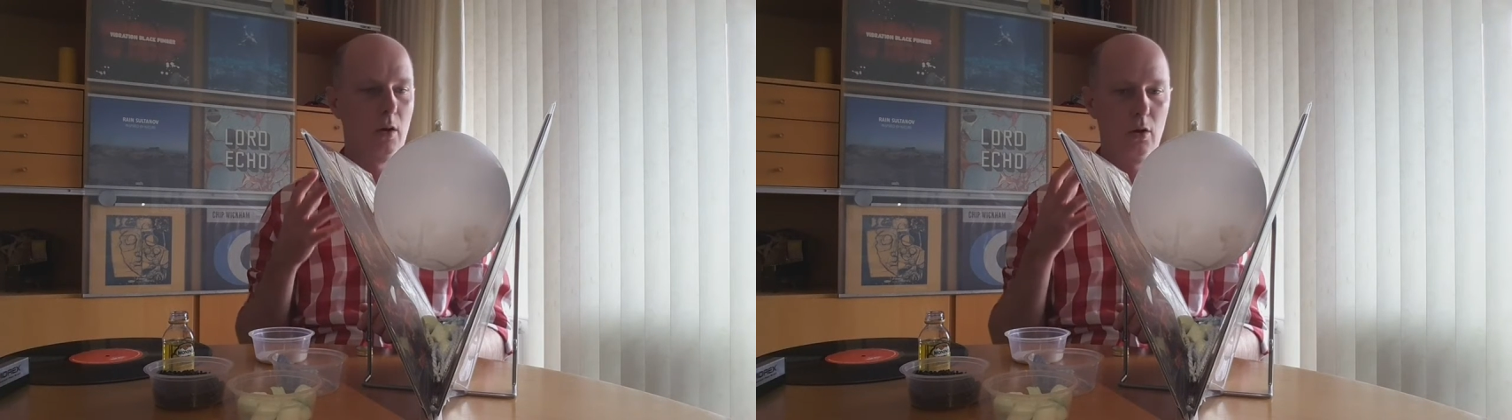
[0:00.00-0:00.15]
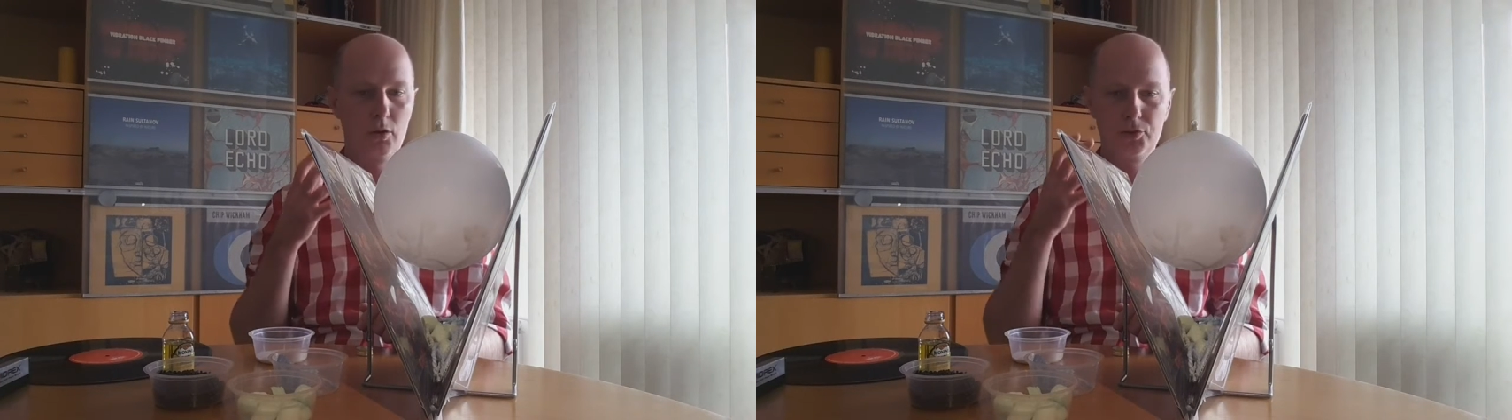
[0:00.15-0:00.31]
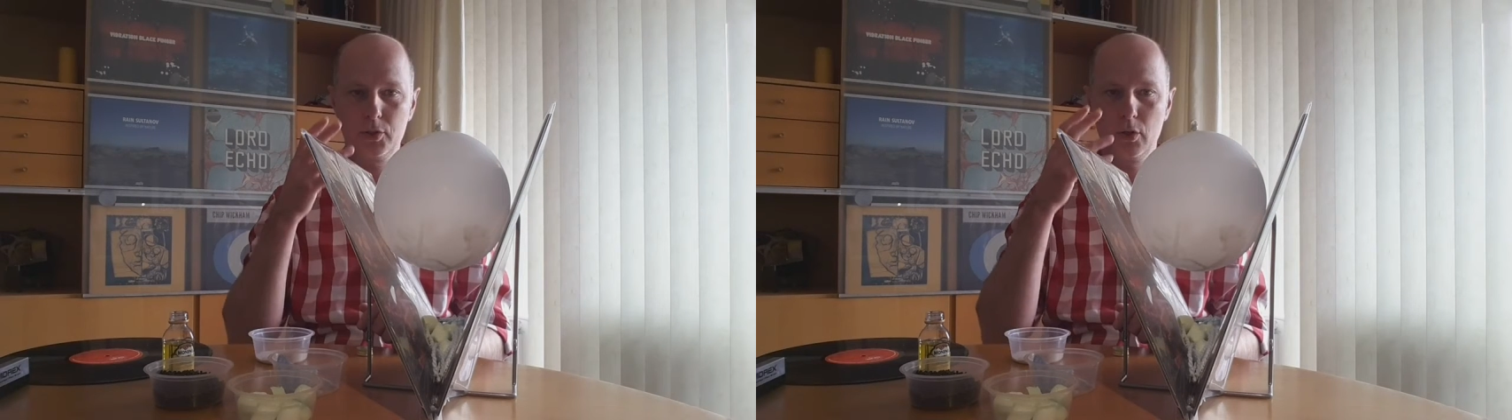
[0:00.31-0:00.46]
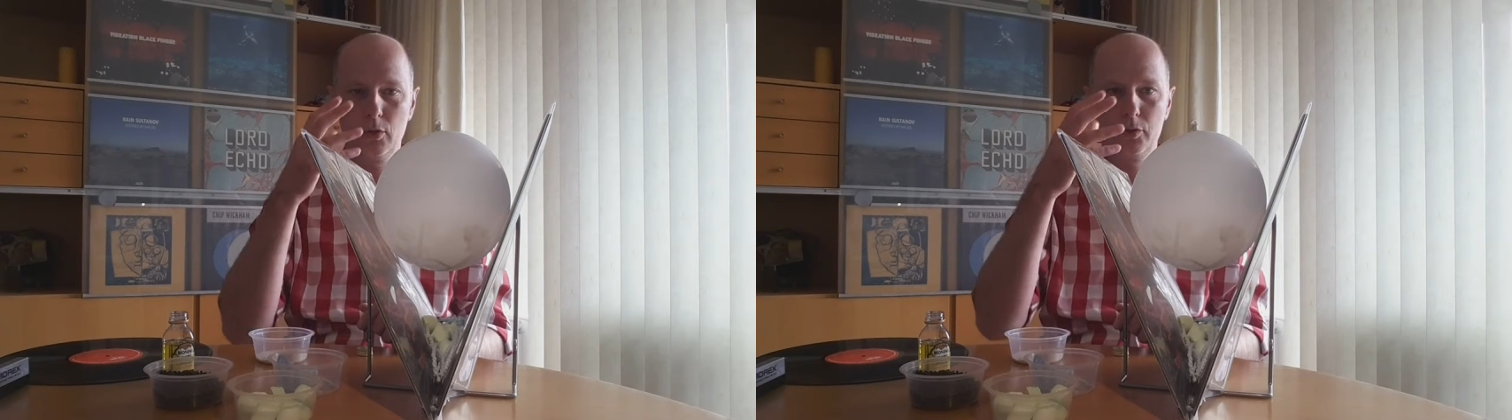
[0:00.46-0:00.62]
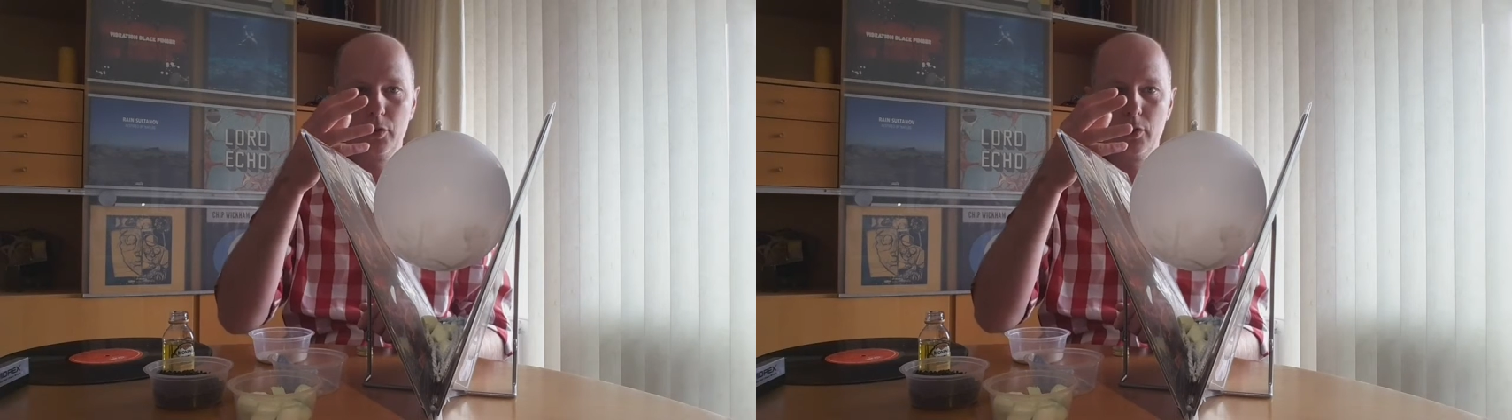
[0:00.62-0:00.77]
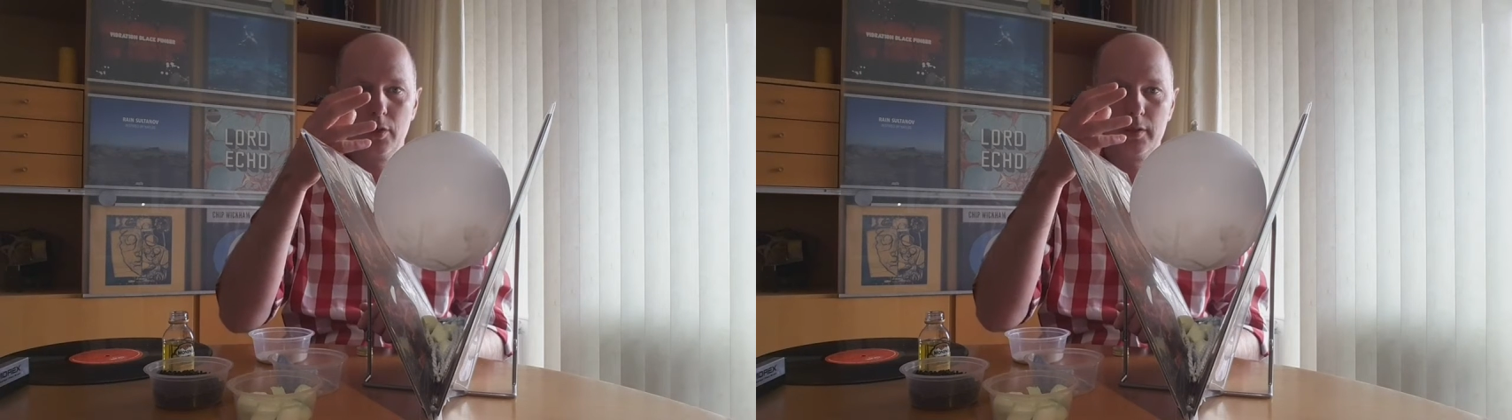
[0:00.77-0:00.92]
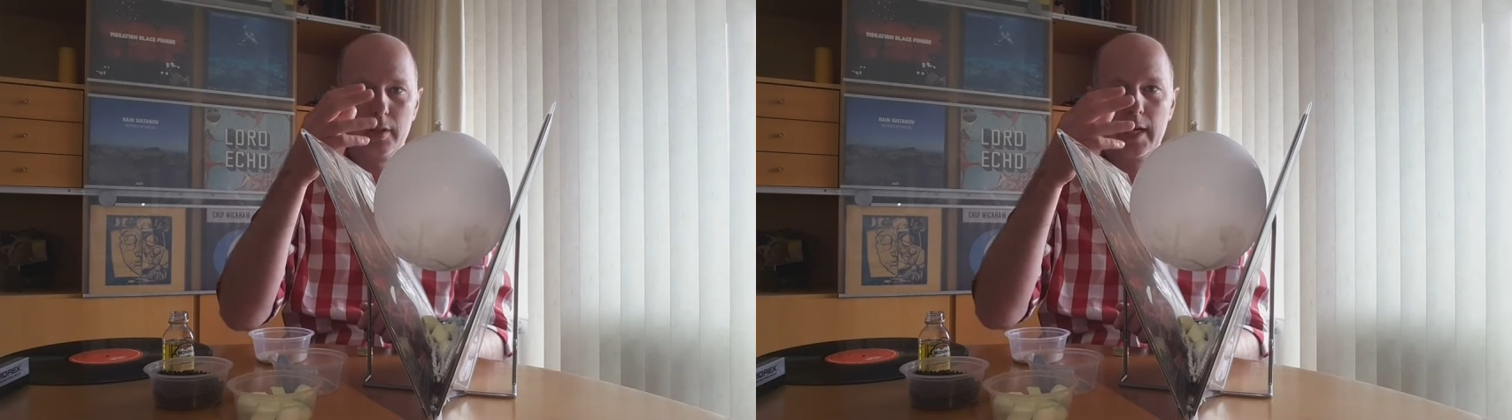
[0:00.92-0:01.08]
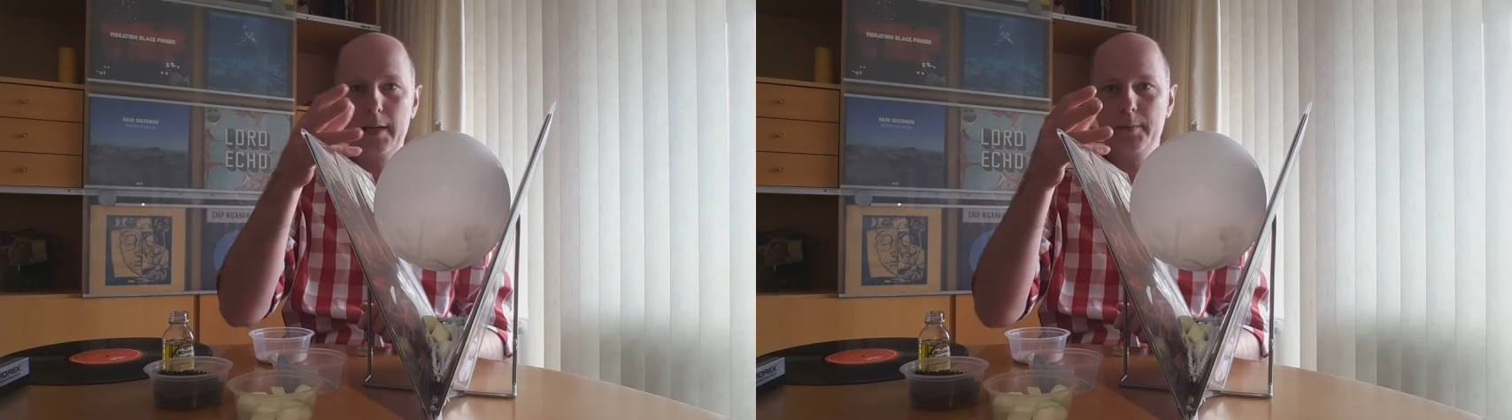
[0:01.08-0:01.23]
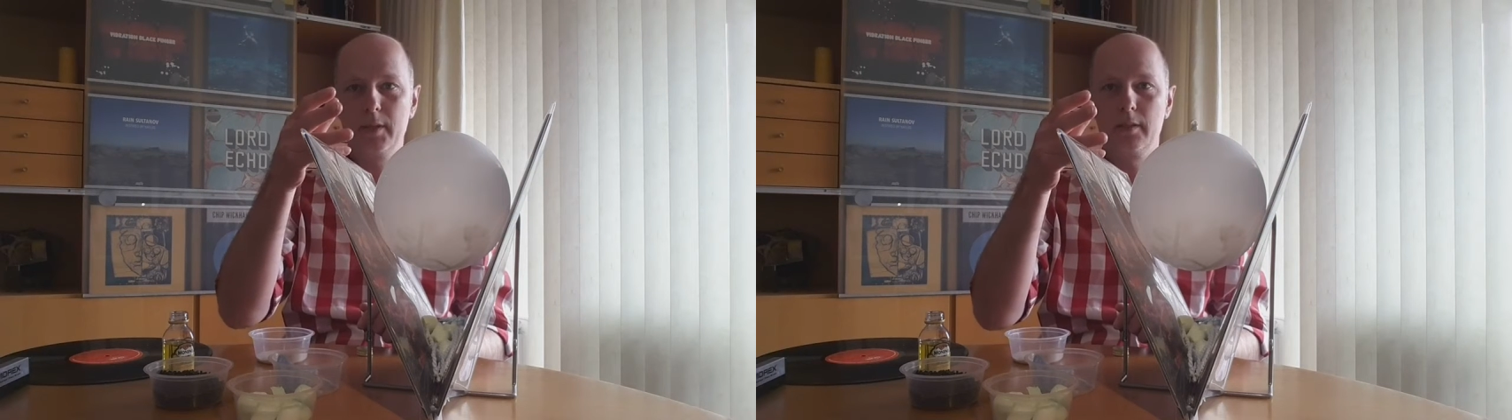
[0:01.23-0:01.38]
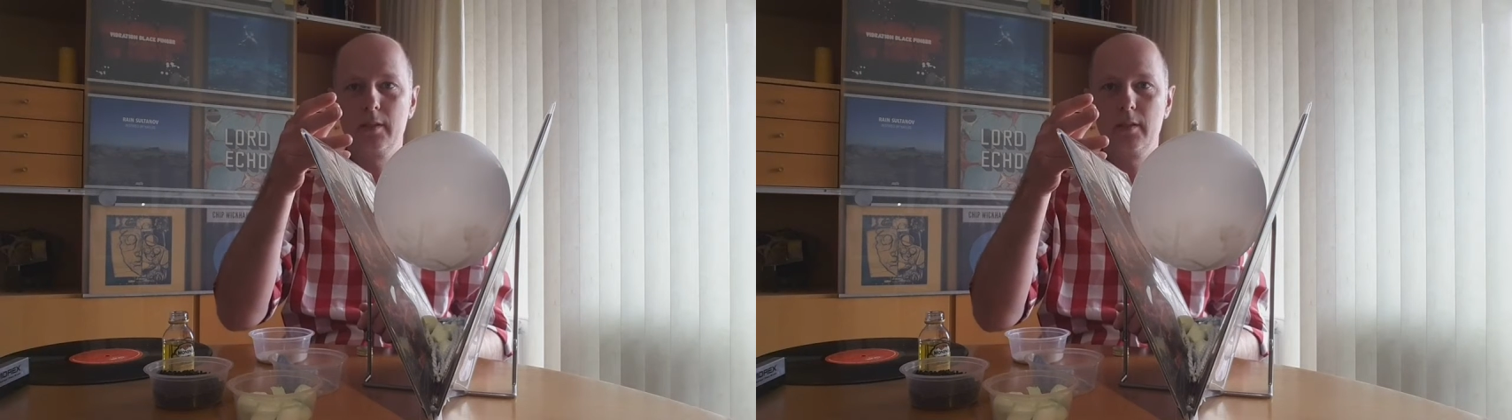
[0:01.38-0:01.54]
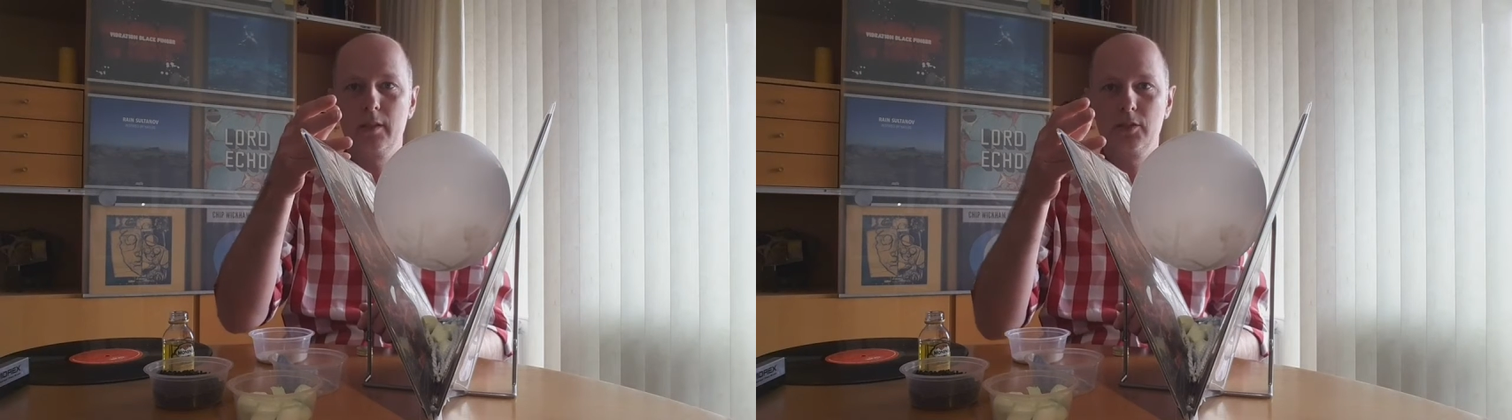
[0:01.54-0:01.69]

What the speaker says: Also your diamond